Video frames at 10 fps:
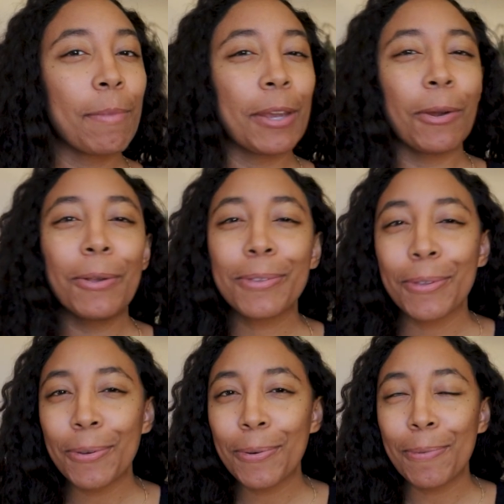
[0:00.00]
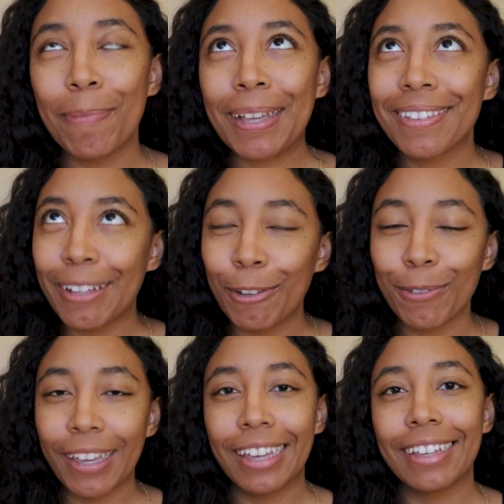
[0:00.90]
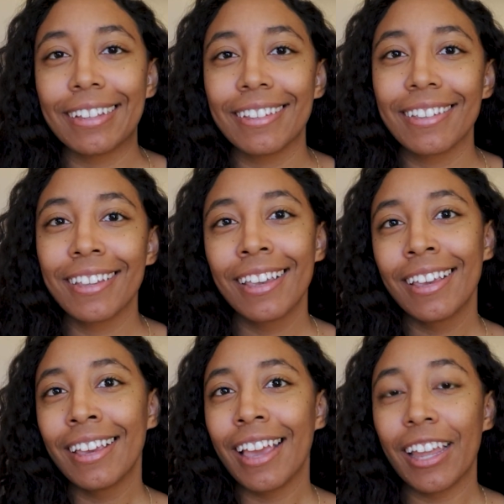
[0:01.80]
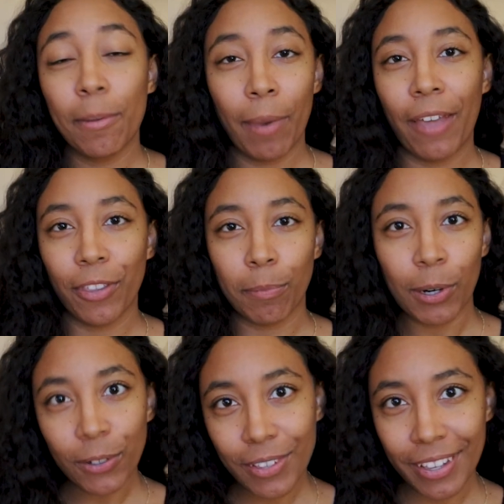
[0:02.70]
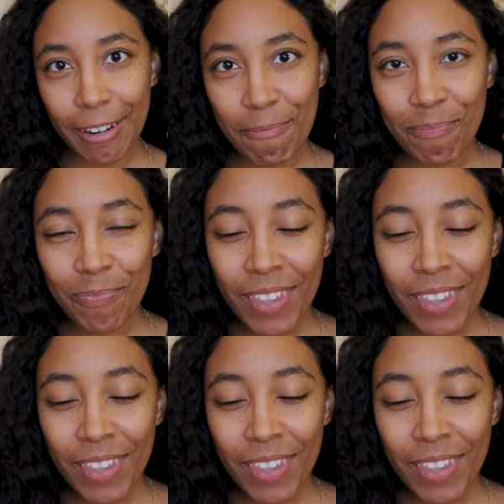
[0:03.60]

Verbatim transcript: and also myself as an empathic person.